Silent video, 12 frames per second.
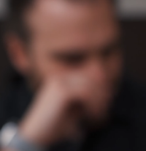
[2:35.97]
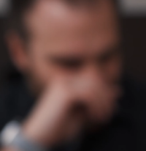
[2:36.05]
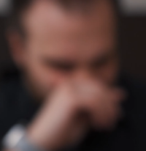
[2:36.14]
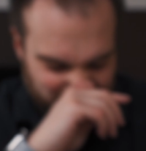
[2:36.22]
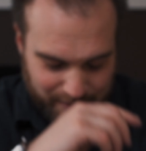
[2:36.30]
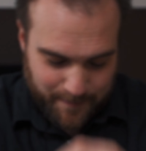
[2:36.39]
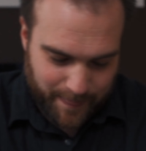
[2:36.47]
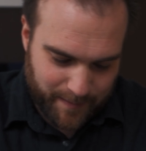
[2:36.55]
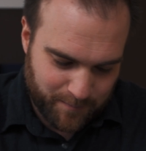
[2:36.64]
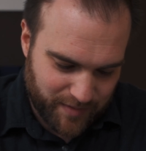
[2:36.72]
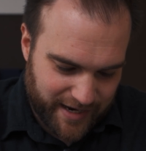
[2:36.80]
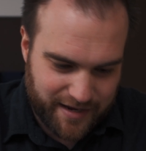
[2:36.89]
And
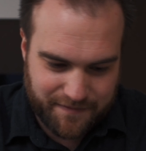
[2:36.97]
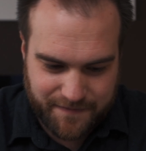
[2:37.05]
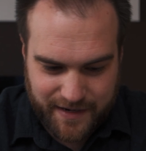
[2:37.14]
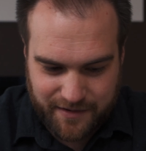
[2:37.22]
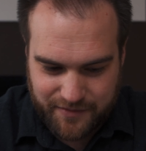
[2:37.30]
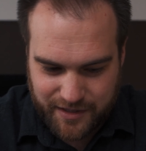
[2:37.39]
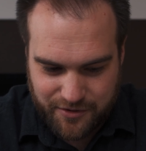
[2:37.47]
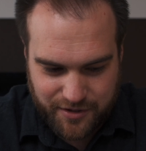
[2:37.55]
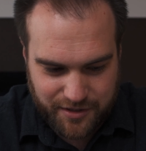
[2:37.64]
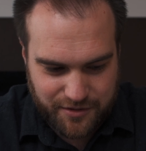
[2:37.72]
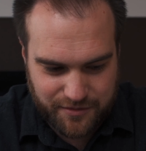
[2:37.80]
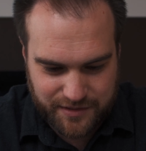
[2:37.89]
I found that you
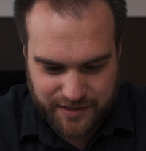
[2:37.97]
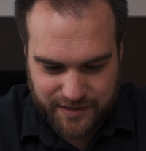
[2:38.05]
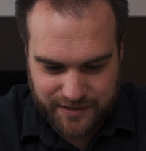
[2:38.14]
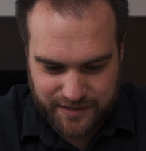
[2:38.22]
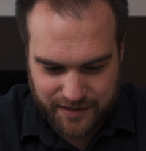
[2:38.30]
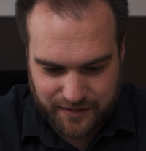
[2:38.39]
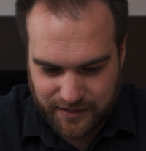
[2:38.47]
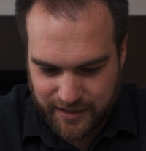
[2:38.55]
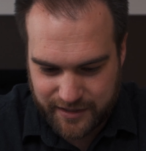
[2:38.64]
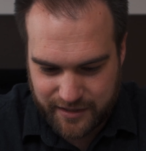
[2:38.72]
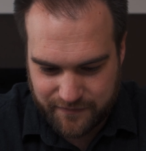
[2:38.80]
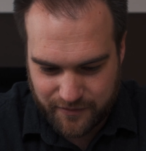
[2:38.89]
can use these in a
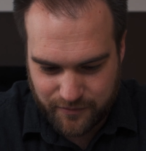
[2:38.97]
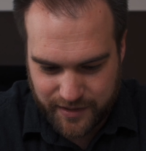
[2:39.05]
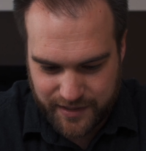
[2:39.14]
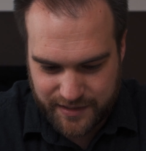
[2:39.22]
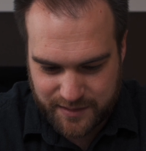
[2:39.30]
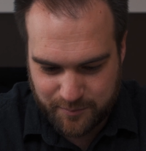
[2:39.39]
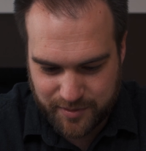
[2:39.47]
lot of different ways,